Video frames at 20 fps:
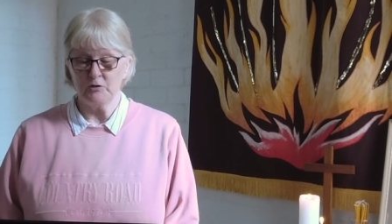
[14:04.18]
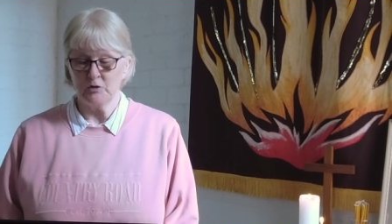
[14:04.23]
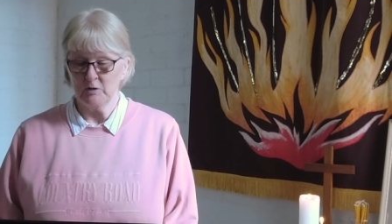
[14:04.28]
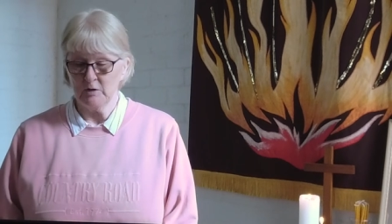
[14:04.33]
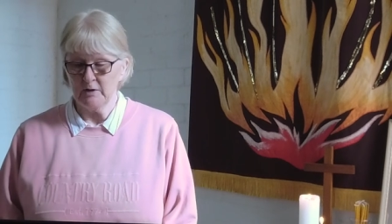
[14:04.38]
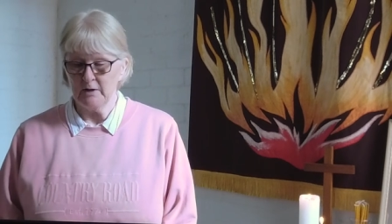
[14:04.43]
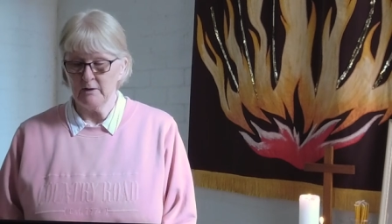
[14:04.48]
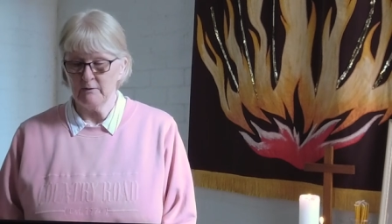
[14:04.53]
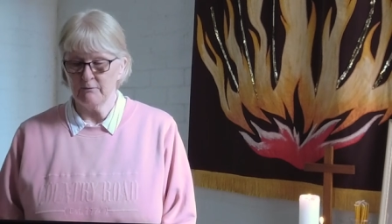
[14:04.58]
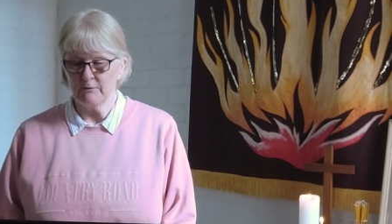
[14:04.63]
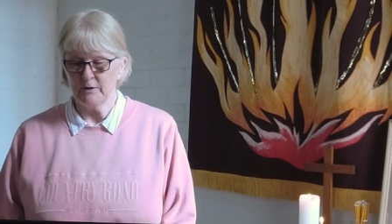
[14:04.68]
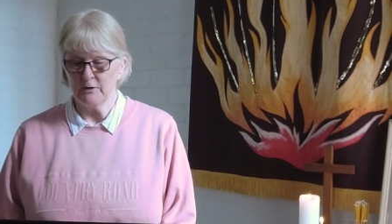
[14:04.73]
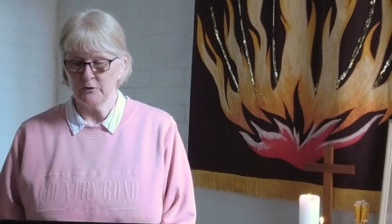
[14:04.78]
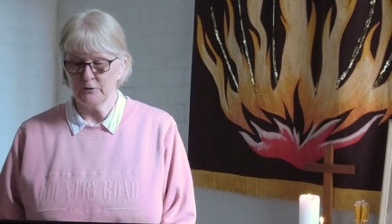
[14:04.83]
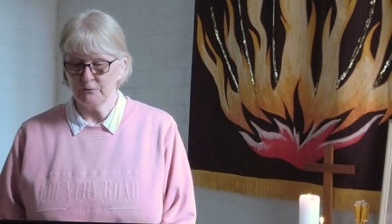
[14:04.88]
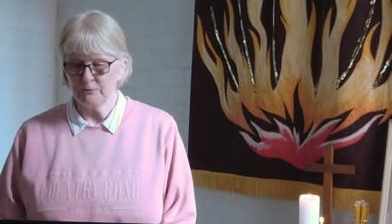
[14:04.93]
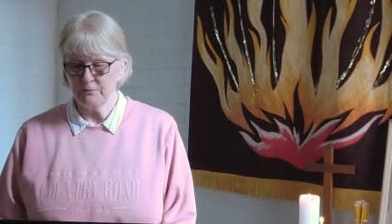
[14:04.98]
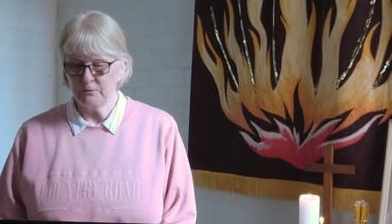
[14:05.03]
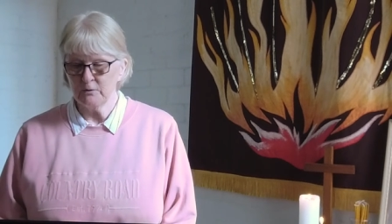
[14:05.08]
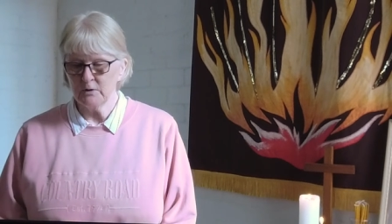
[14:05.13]
to live as
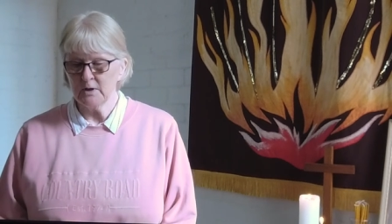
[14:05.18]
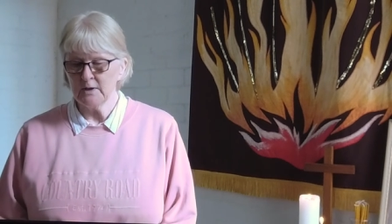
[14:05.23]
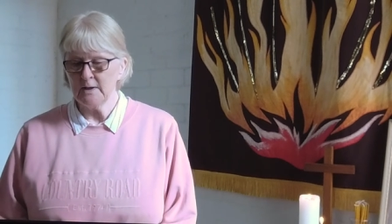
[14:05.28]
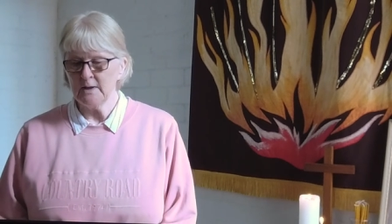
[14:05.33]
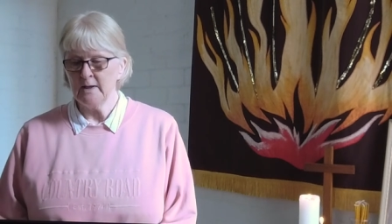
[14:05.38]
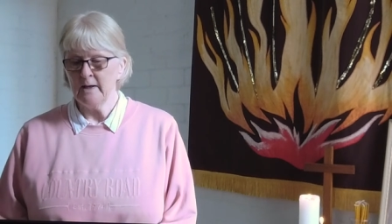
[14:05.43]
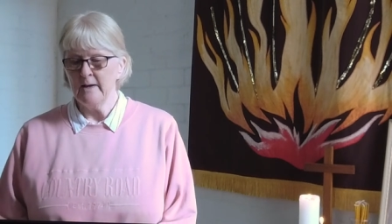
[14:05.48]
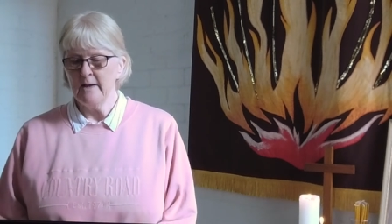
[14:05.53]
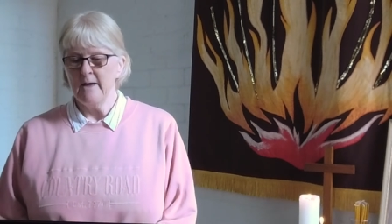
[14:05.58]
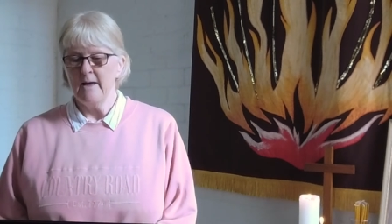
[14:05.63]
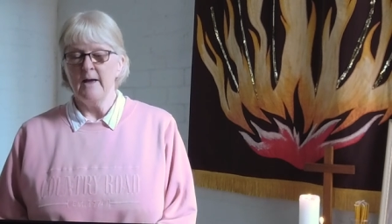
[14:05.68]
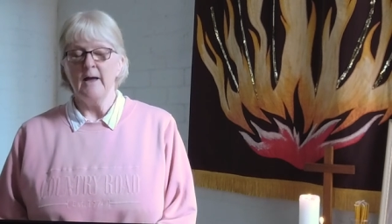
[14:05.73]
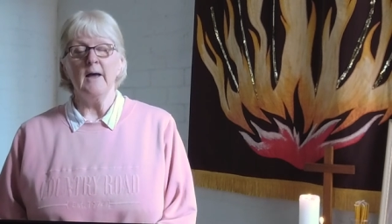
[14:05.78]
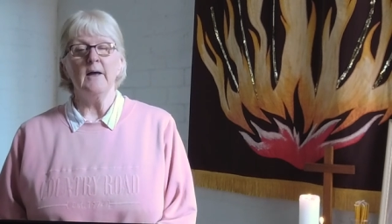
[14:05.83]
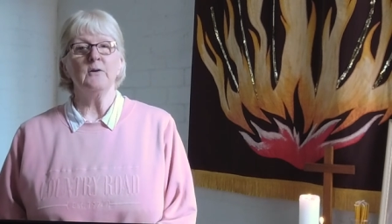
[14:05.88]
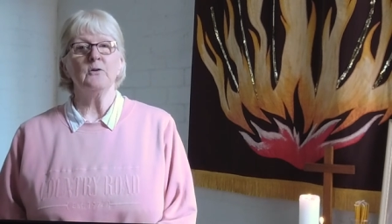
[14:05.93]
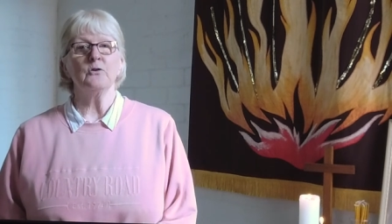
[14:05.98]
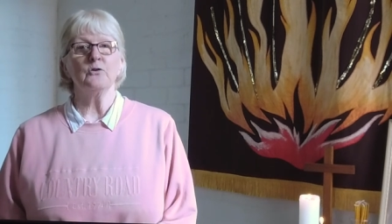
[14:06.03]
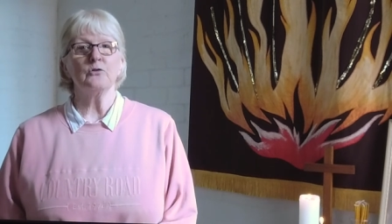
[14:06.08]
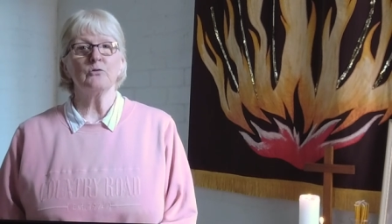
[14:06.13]
fully
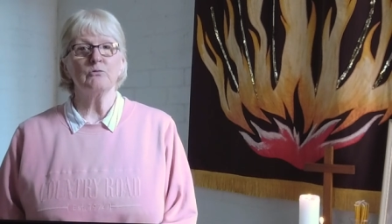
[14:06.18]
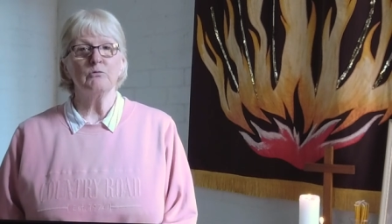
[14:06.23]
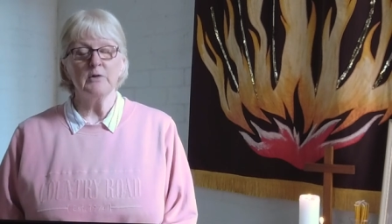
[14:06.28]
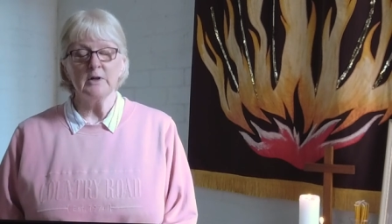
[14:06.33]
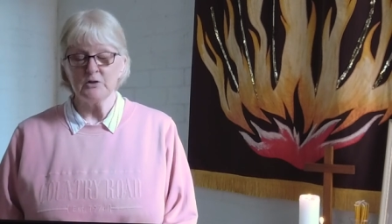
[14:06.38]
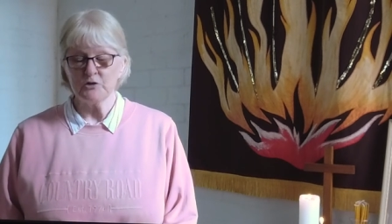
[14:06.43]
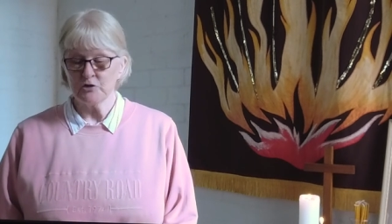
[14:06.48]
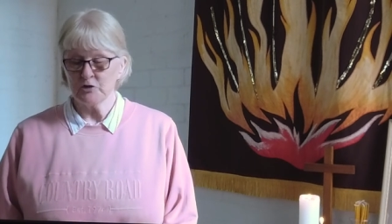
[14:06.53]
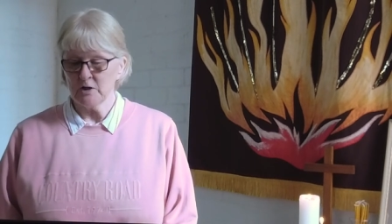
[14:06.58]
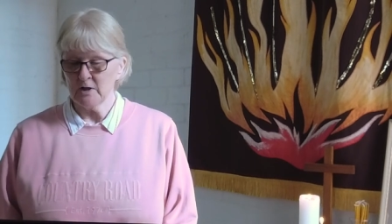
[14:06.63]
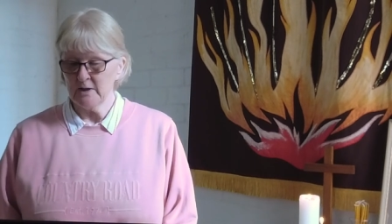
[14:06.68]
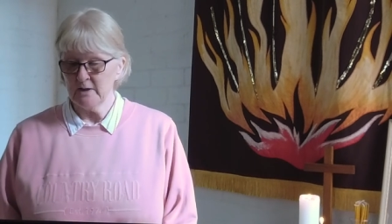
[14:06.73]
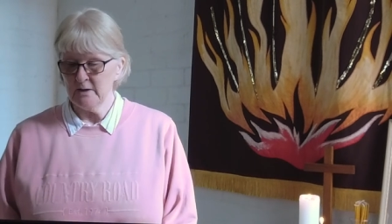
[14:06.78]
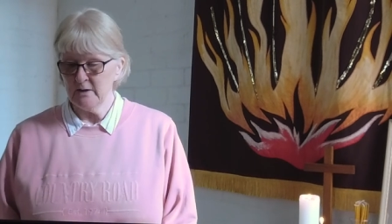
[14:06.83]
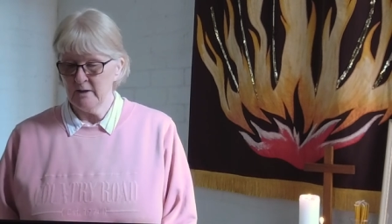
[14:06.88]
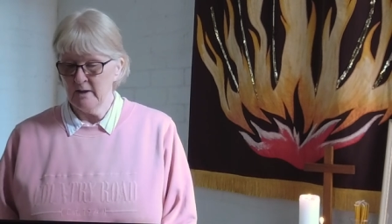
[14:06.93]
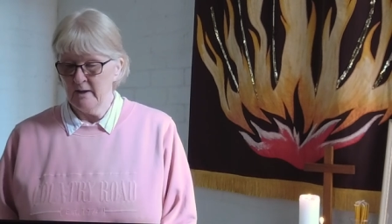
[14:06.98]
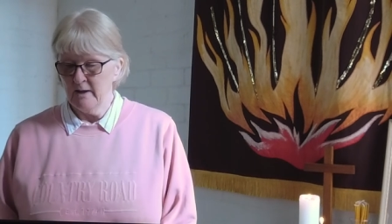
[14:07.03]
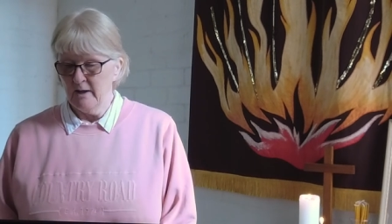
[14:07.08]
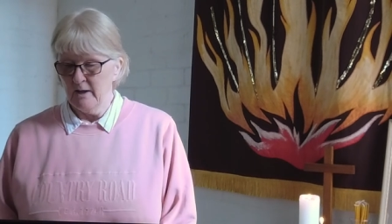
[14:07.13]
and as richly
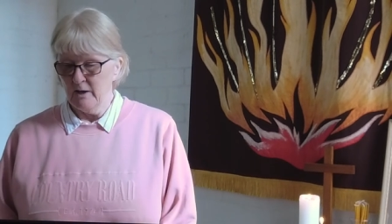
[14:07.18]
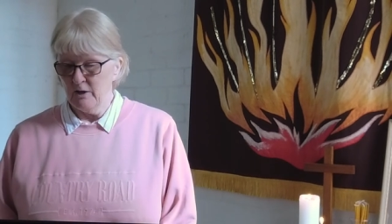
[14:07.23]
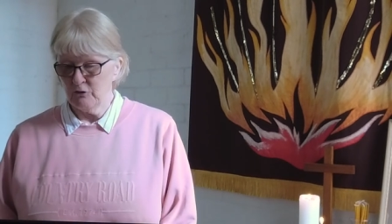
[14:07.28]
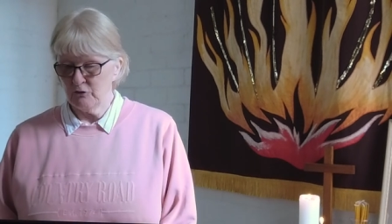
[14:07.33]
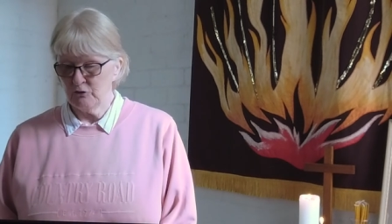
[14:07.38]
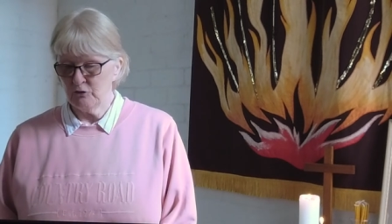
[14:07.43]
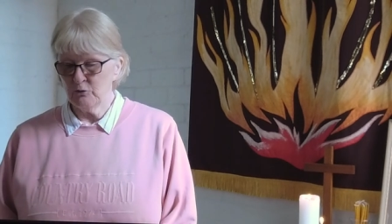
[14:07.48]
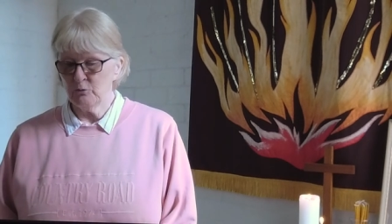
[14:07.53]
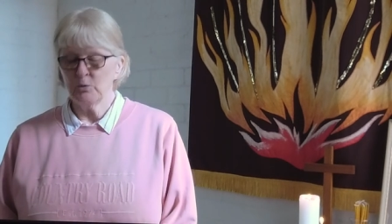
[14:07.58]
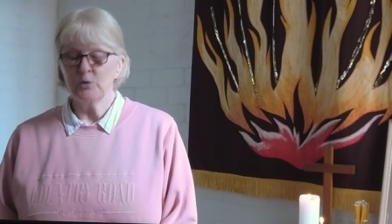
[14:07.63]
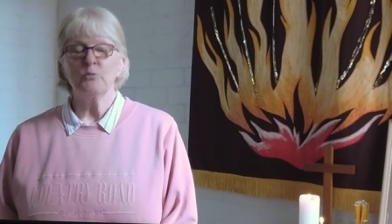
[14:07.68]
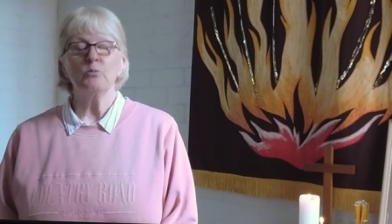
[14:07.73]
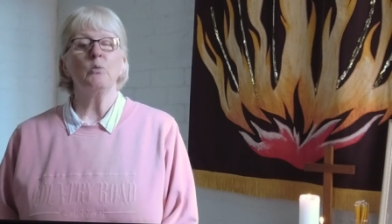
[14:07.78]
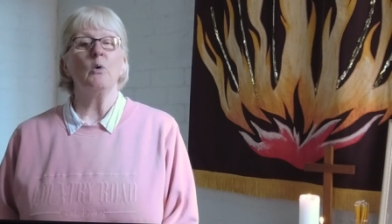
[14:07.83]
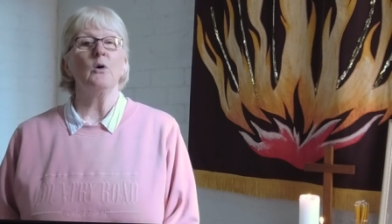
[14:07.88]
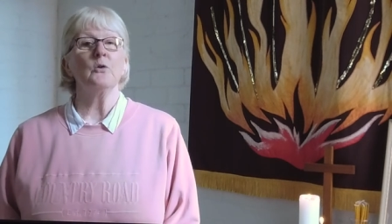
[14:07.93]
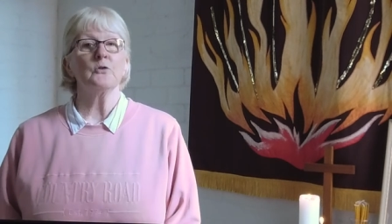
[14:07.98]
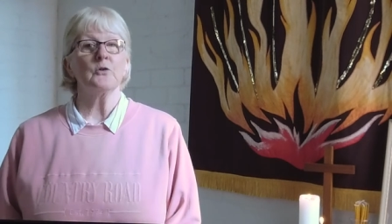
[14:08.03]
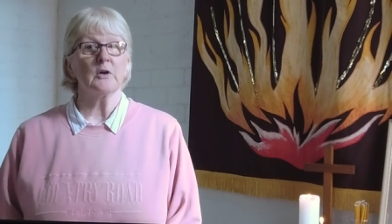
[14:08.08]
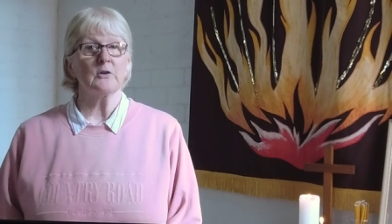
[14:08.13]
as you would
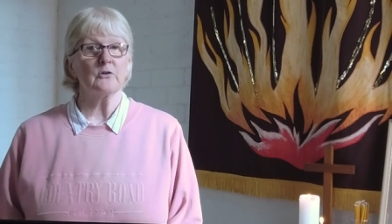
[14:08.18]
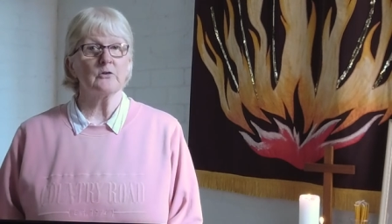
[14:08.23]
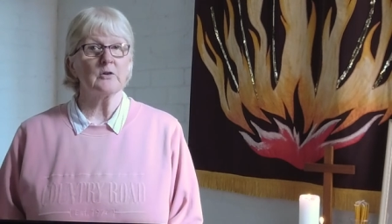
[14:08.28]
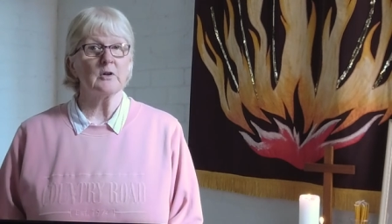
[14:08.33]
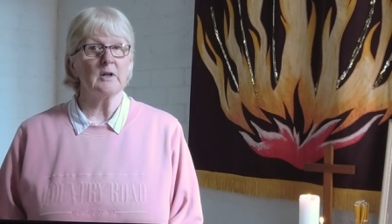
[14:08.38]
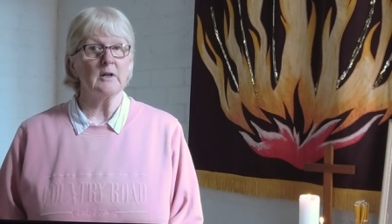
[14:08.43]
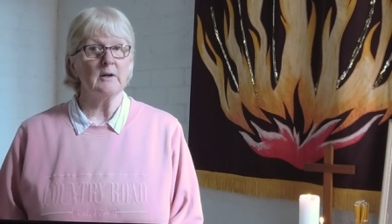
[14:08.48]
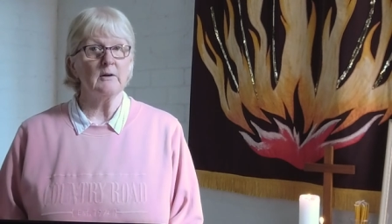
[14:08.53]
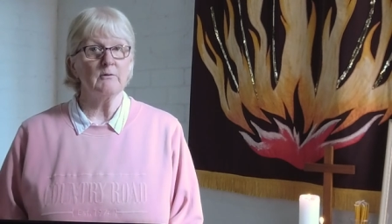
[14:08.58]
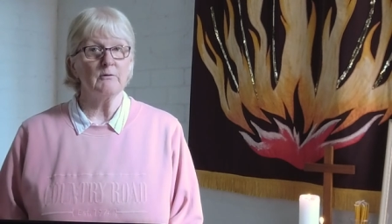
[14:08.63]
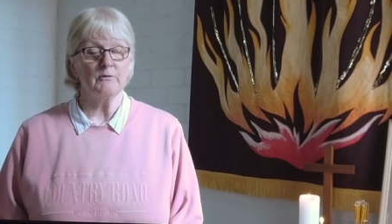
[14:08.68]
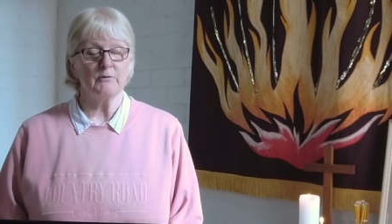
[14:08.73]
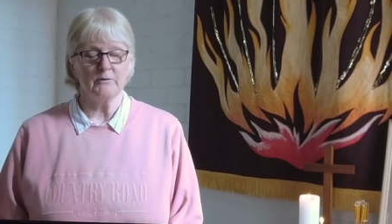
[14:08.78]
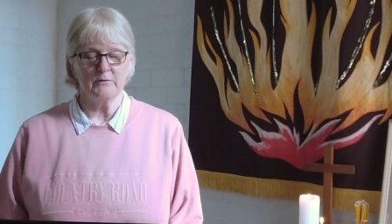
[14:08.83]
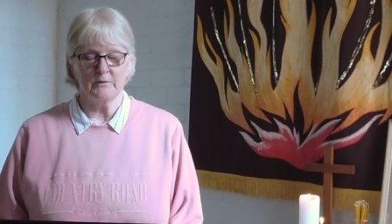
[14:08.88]
want us to live.